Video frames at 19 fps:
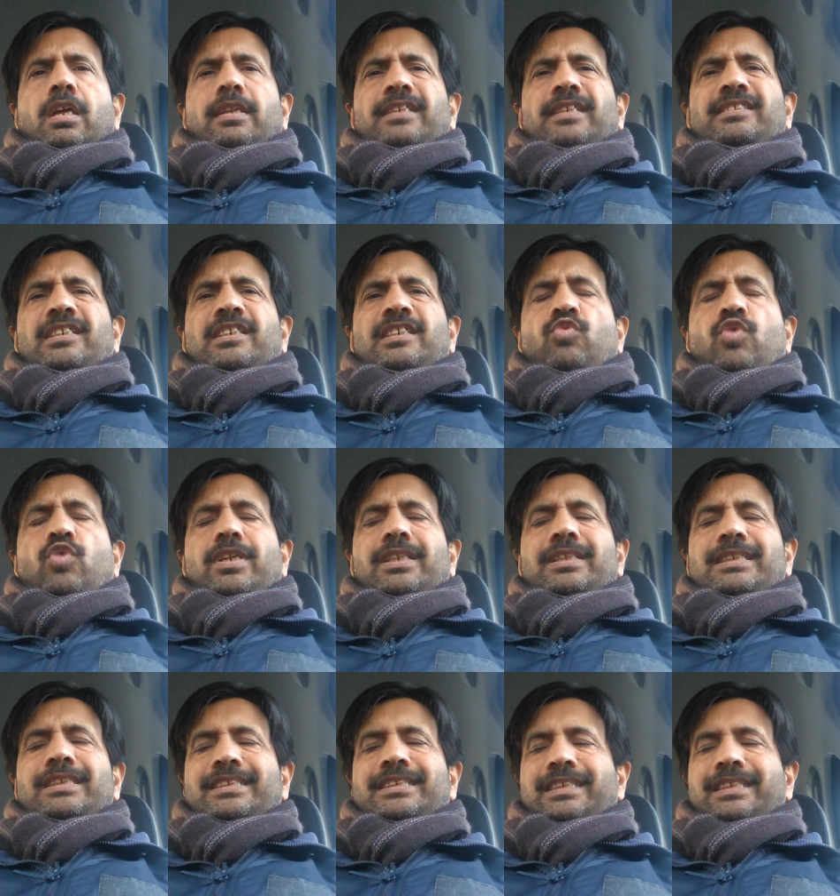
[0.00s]
Next thing is what are
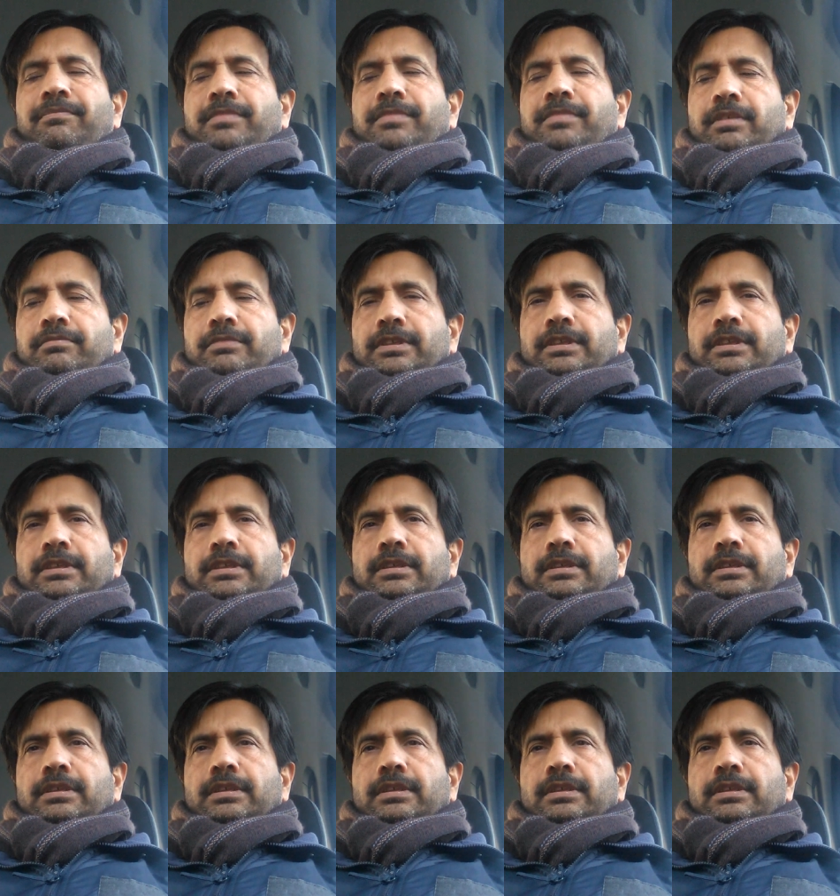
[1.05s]
the symptoms
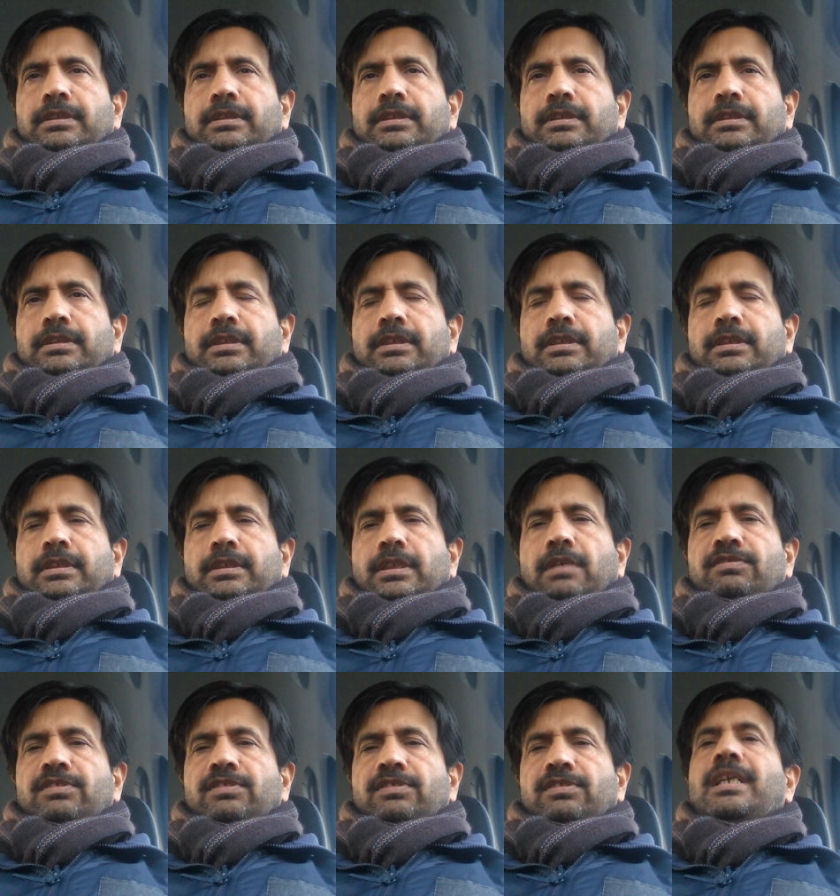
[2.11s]
uh,
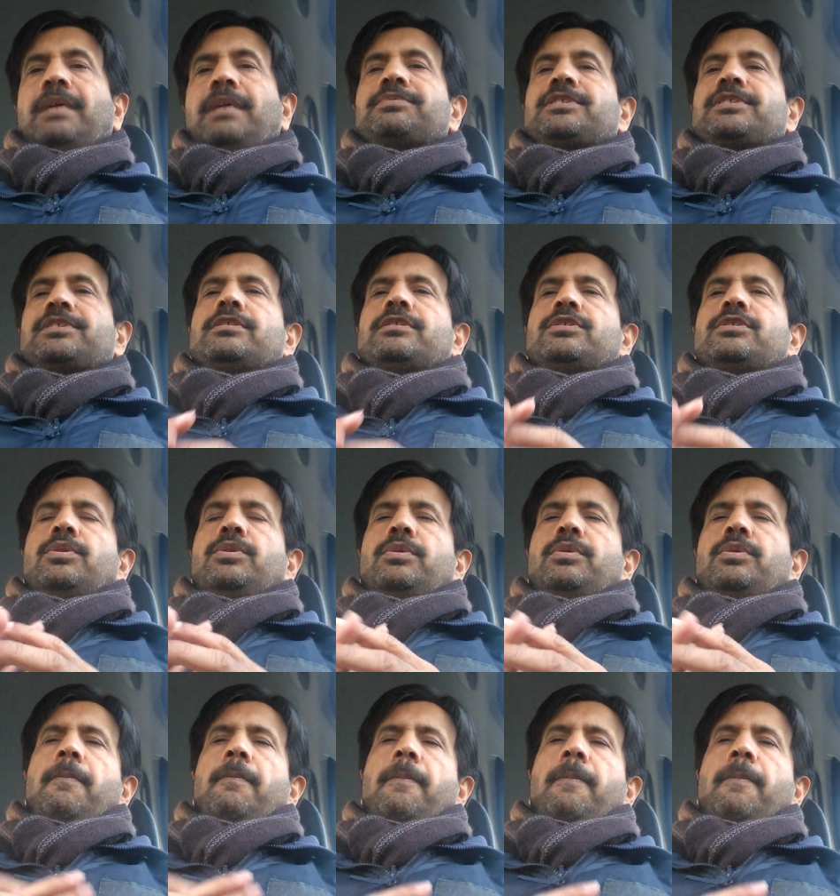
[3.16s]
of the sepsis, you know.